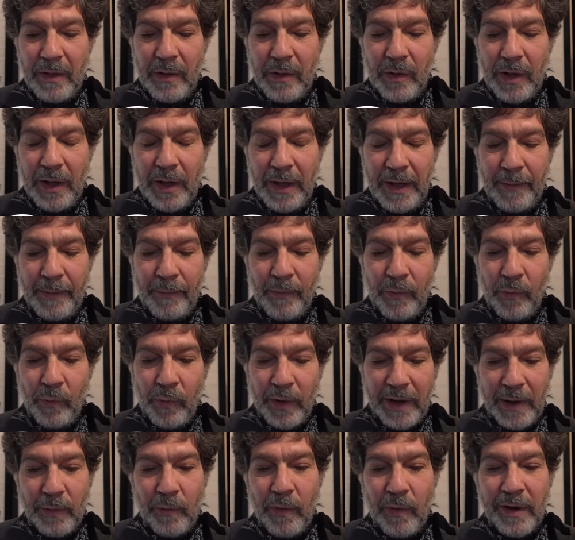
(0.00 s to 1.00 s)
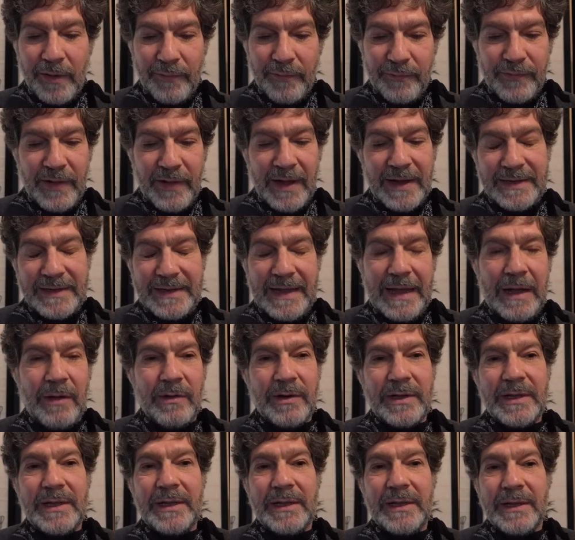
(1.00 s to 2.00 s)
what I want to find
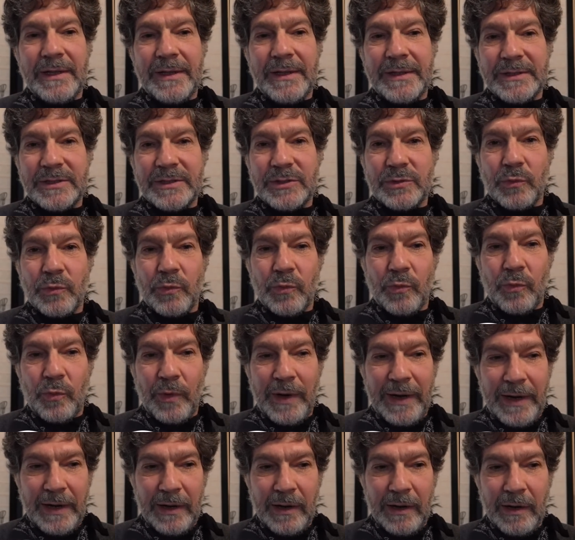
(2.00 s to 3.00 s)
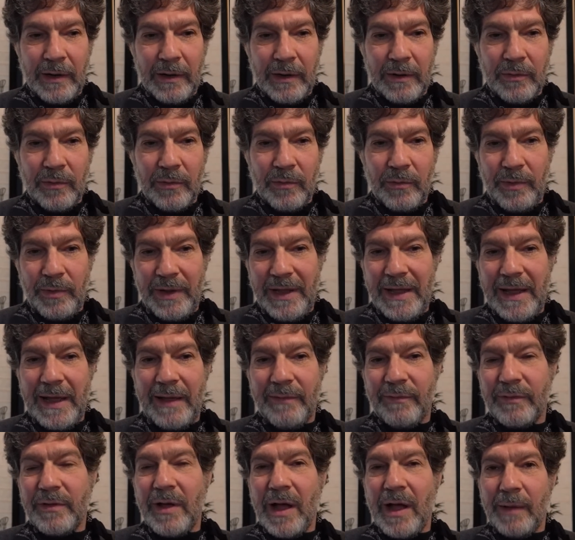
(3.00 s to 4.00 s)
out is where we
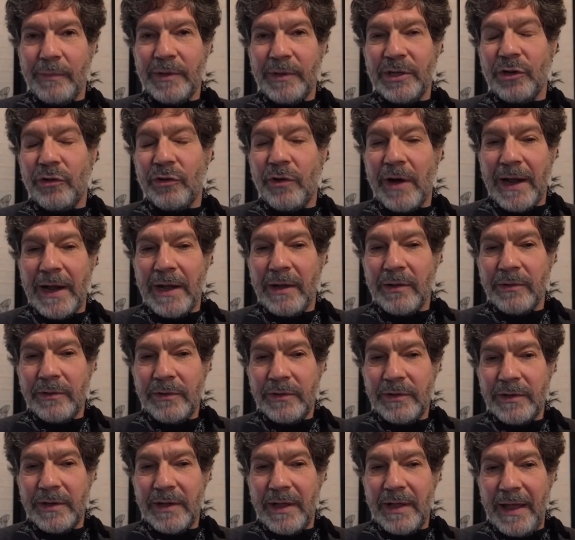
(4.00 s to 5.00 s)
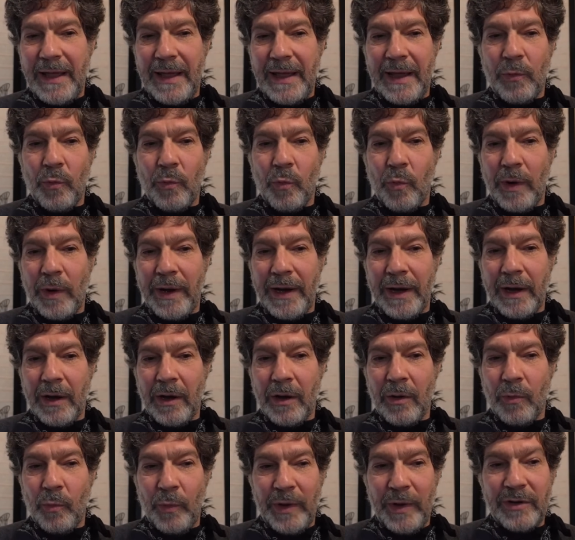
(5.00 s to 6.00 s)
have common ground and
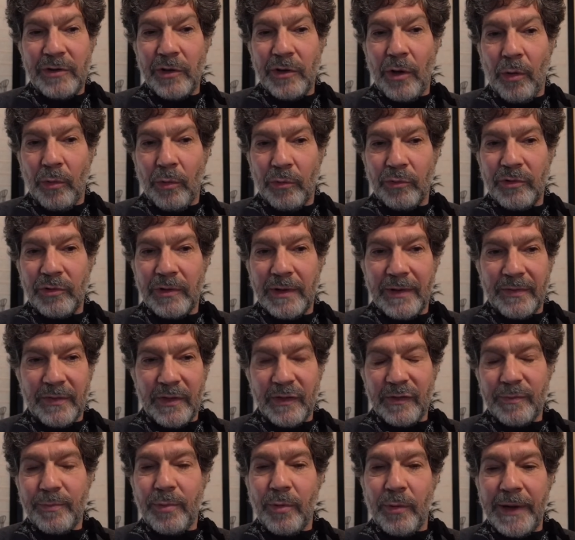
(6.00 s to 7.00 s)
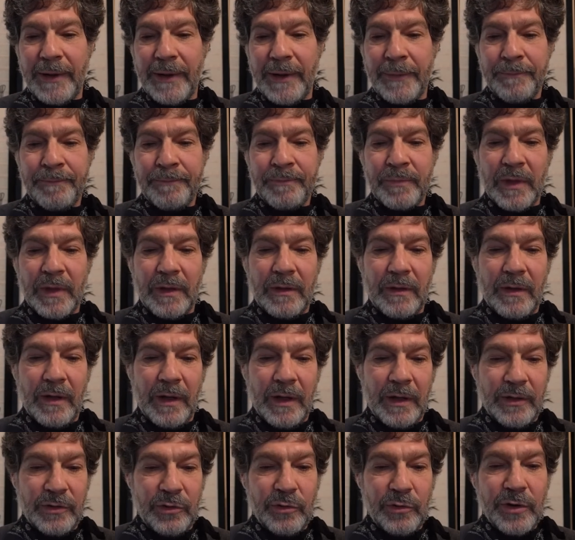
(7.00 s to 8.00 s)
where we don't. At this point,
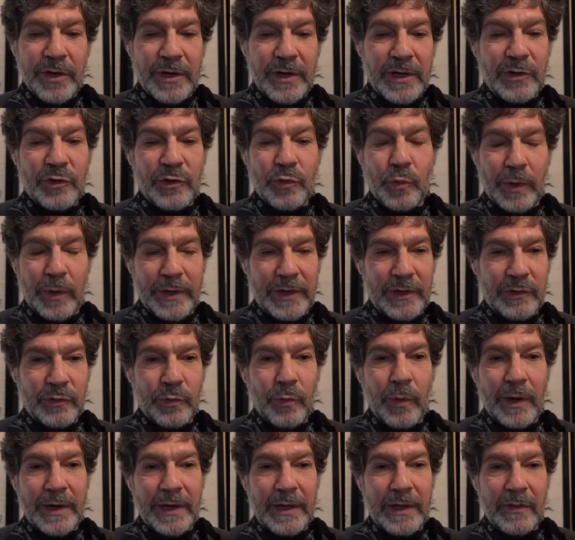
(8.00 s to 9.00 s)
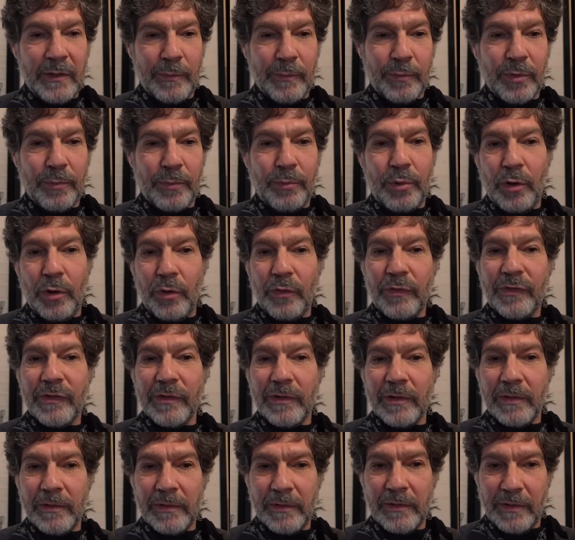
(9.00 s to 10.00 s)
Unity 2020, the
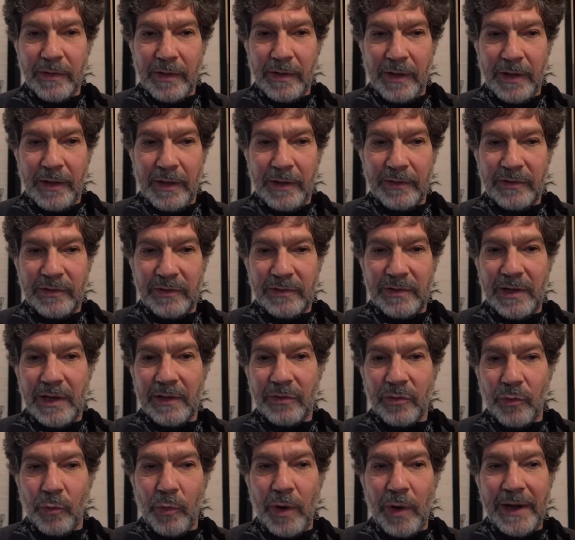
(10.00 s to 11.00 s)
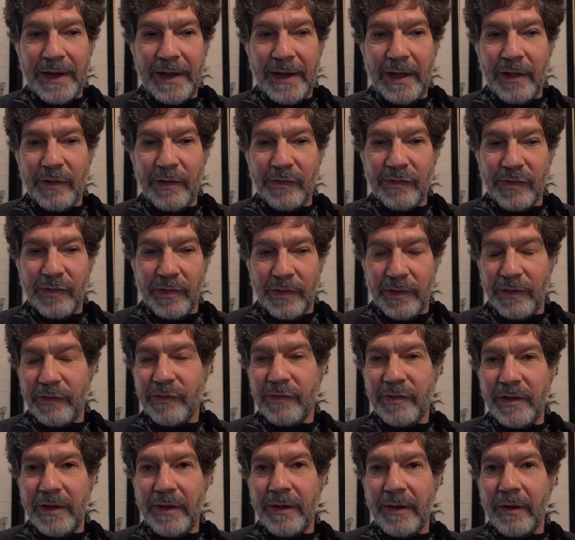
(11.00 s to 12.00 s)
proposal to take the White House
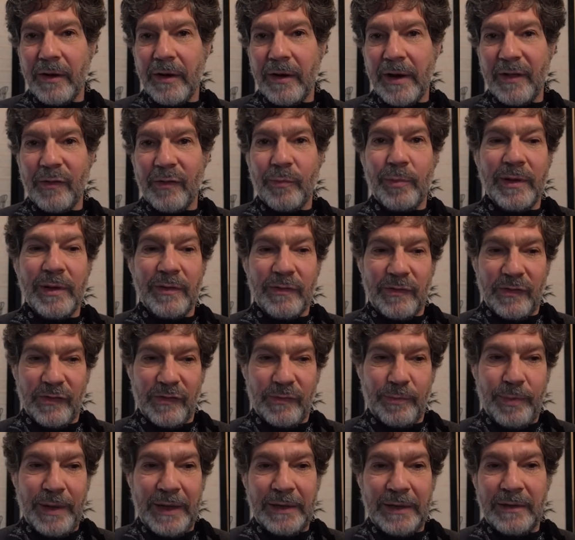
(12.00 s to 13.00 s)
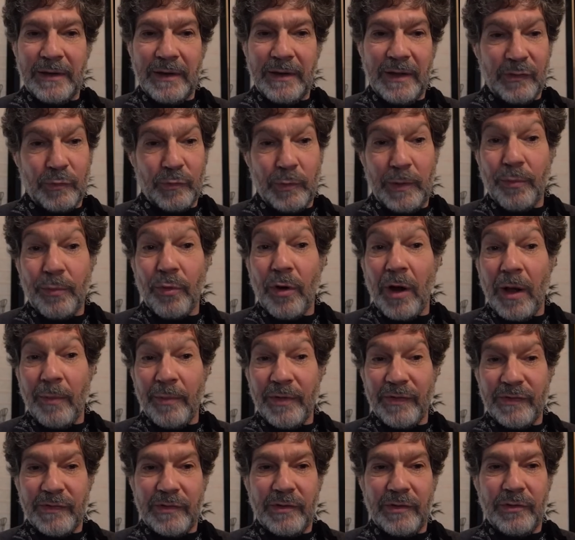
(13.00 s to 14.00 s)
this year, has been suspended, as we
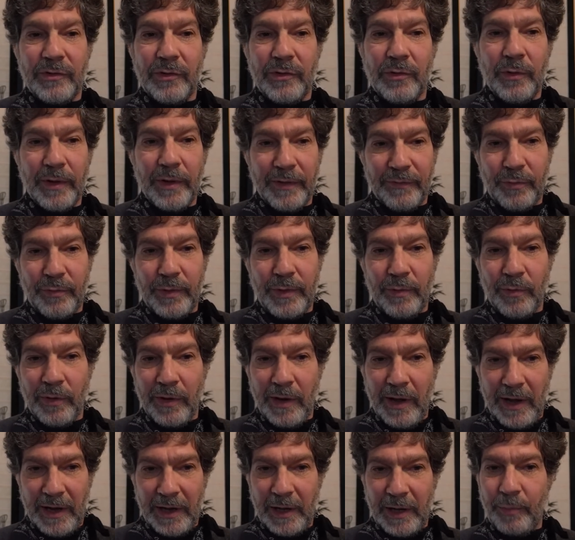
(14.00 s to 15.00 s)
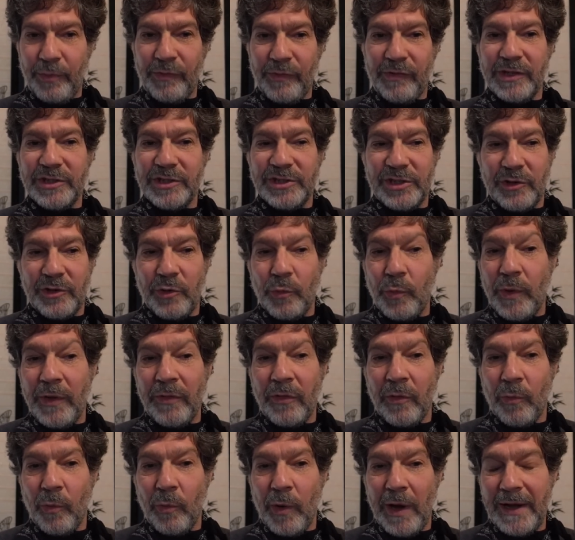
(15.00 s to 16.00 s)
promised to do if we were not in a position to
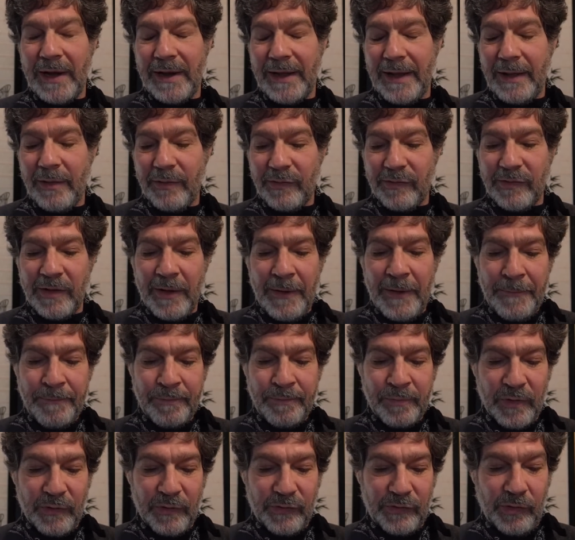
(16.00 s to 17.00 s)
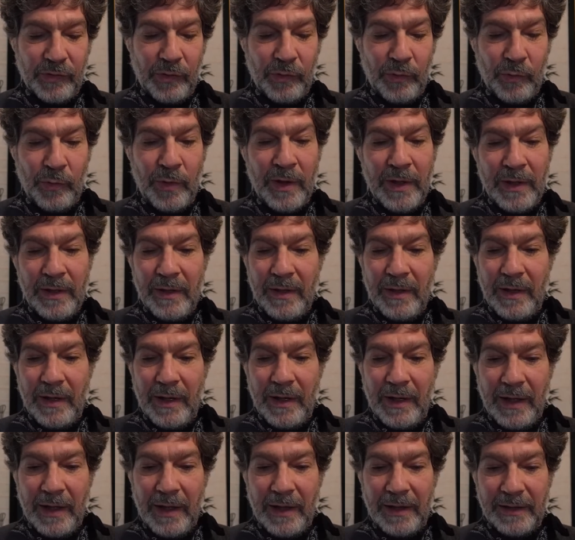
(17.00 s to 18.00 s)
win the White House. So
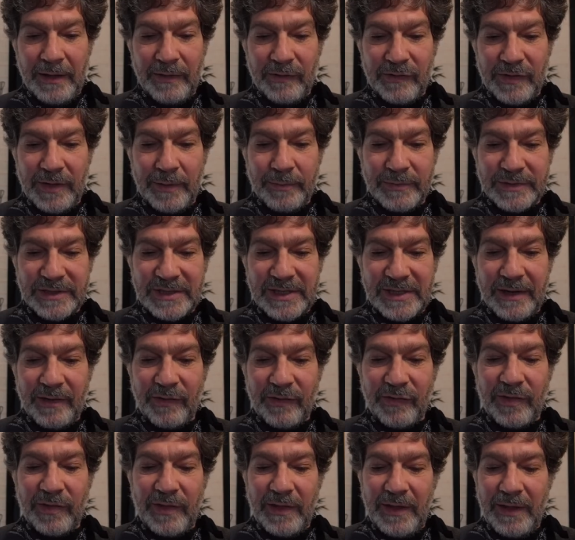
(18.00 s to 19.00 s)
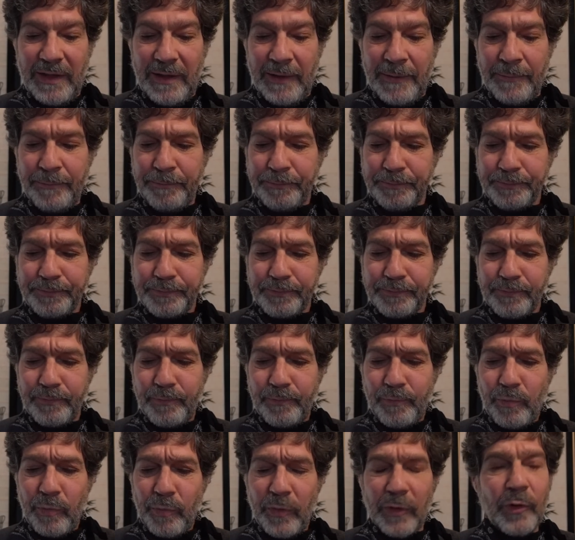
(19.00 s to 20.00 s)
in some sense, the
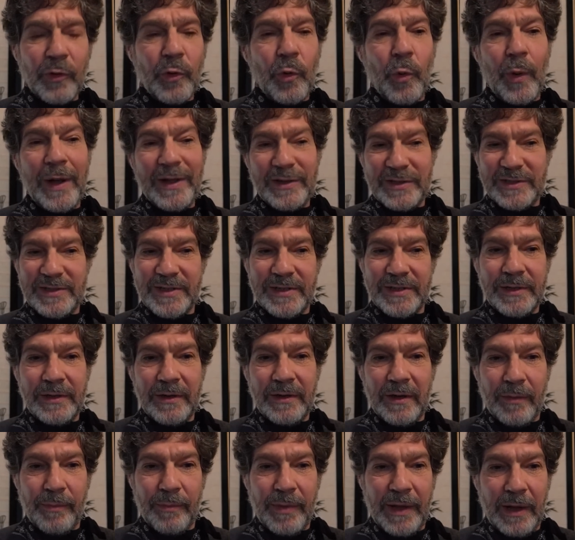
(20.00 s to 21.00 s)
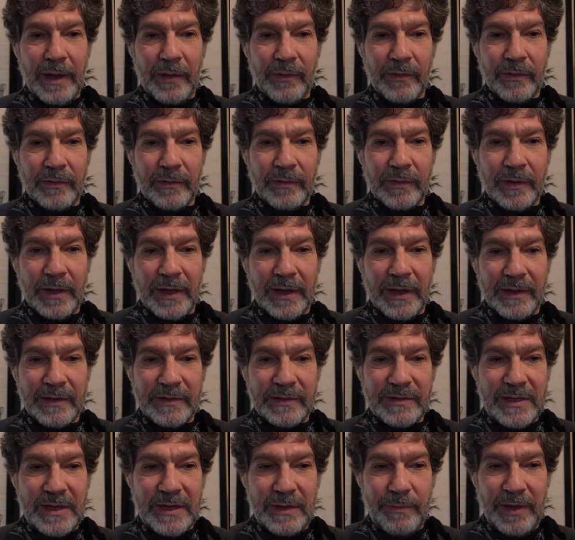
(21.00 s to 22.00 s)
question about
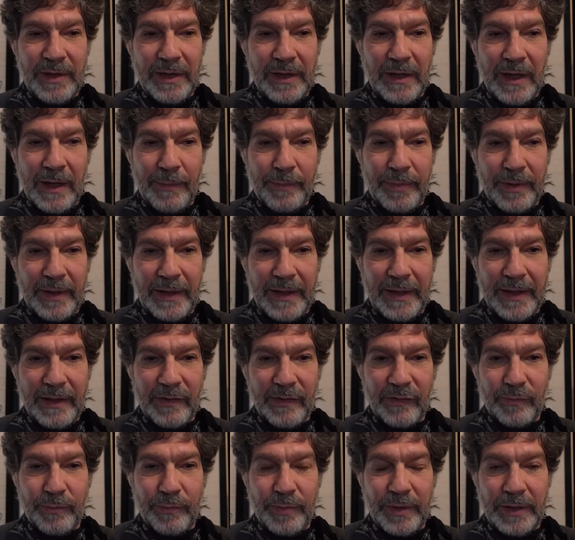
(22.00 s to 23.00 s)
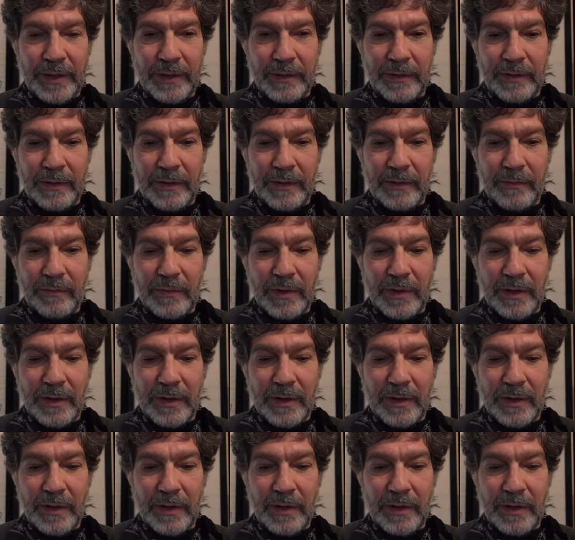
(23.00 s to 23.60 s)
teaming up has been